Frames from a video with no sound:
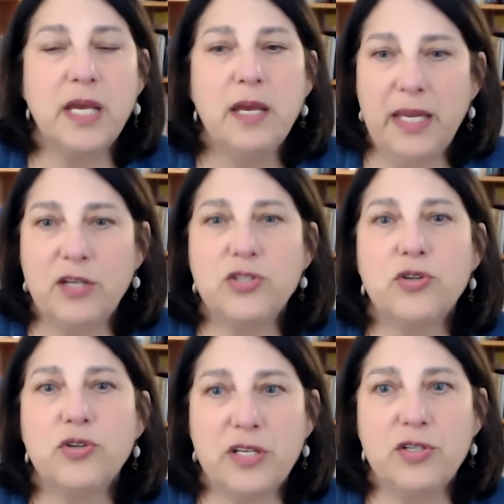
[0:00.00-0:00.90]
making
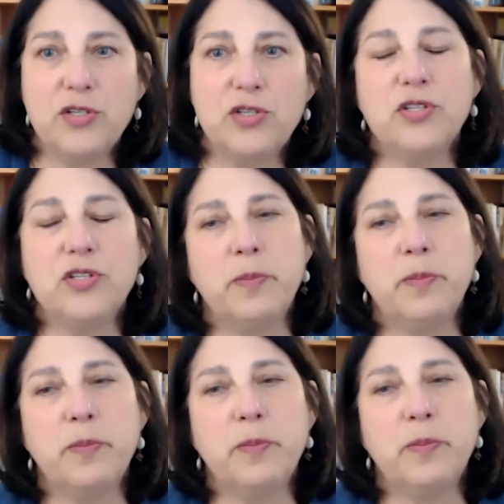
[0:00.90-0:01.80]
sure that insurance
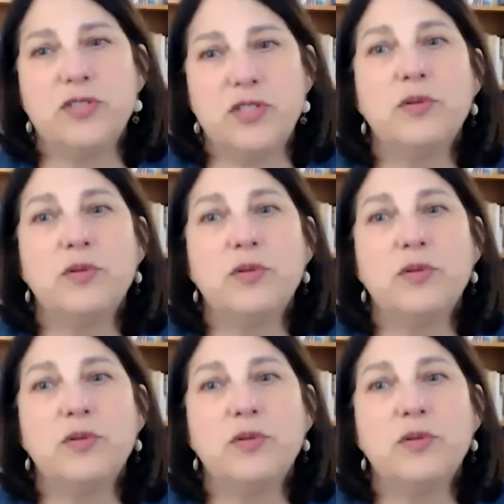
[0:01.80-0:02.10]
plans don't